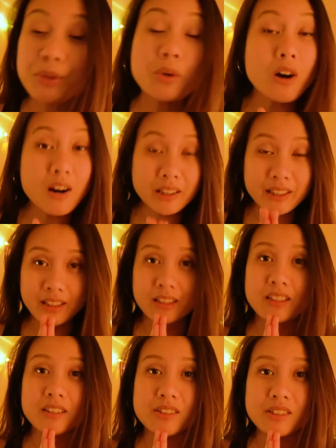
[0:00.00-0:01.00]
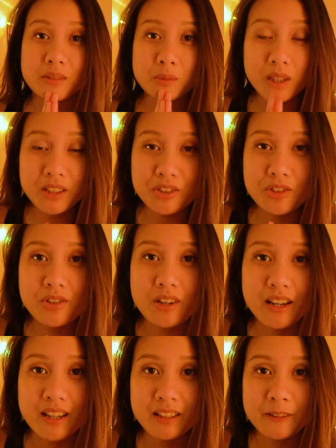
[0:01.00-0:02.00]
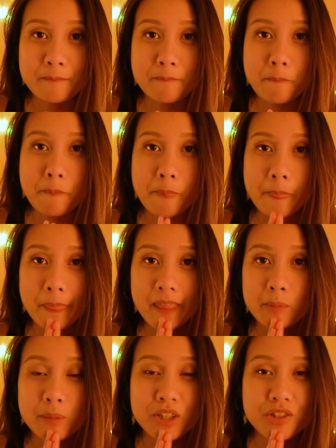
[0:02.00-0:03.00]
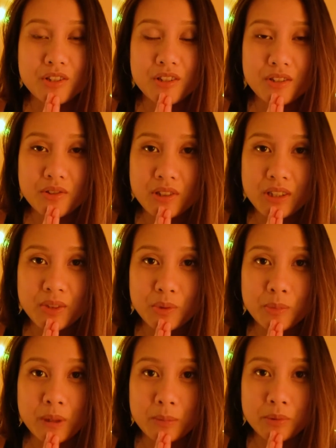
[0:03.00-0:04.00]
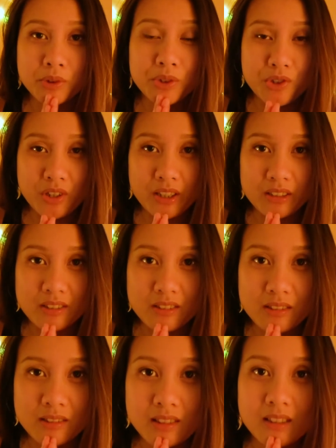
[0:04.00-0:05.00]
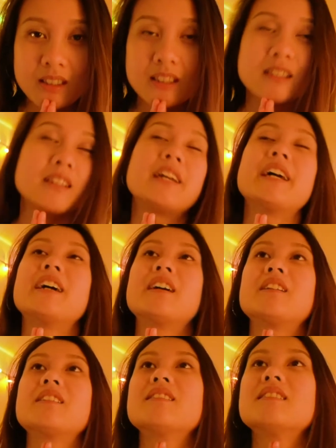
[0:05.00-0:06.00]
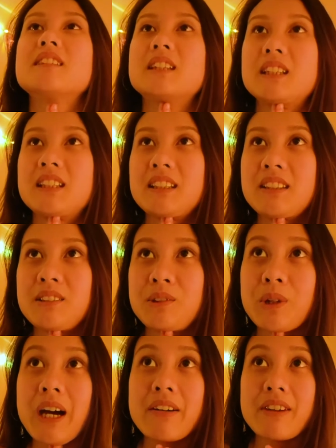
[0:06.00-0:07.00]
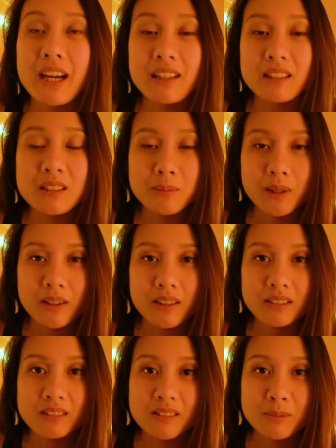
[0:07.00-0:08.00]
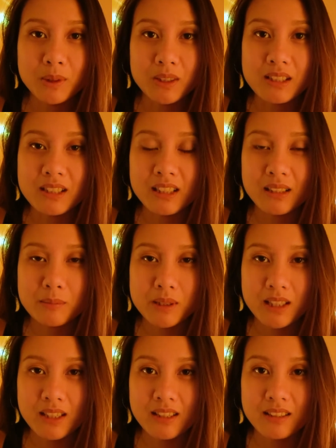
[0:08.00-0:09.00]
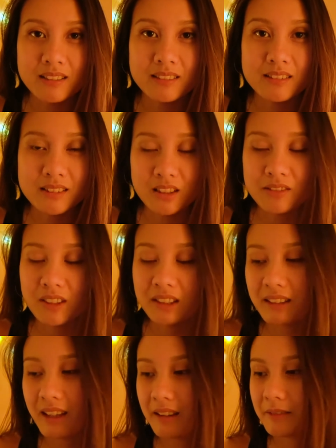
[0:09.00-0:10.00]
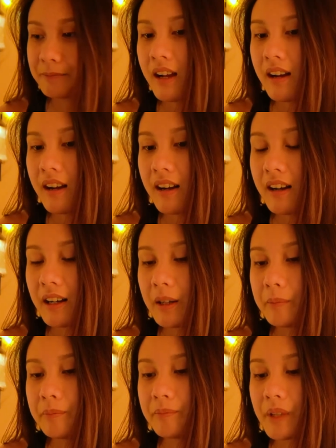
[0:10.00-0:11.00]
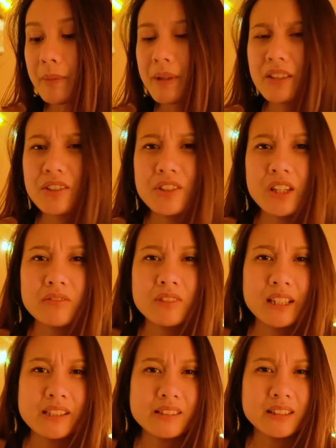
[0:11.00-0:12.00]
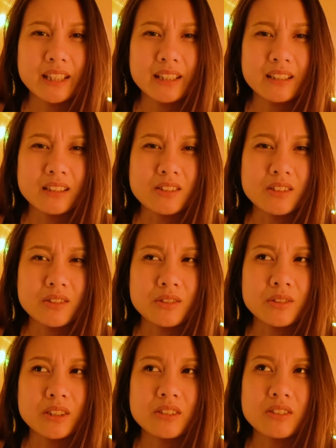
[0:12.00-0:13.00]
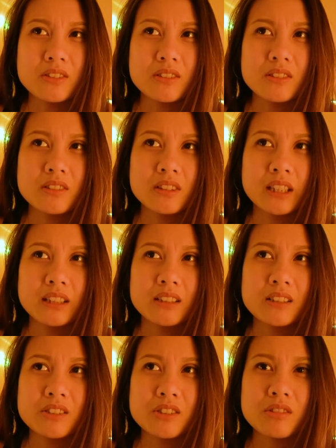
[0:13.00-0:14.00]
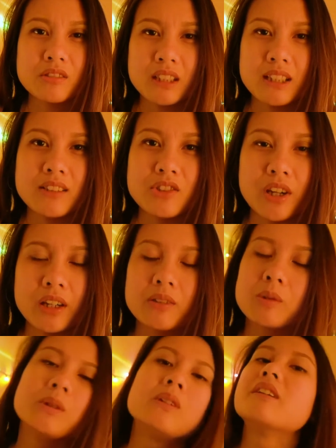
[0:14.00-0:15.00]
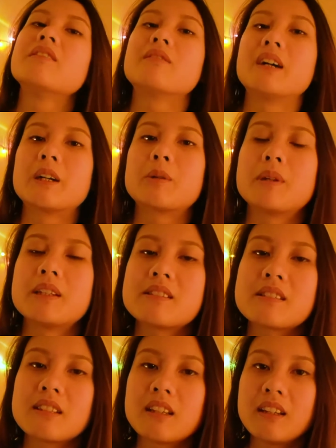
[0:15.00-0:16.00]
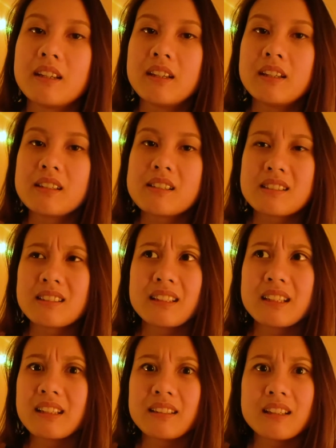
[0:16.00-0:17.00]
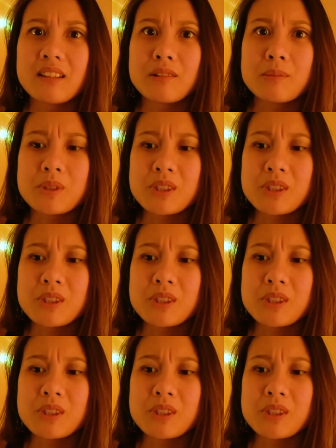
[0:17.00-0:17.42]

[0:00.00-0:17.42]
you are curious and want to try it, make sure you're doing it with people you trust and who have had experience smoking D M T, stuff like that. Um, and make sure you have nice lighting too. It's like a serene, tranquil environment, because the lighting in that room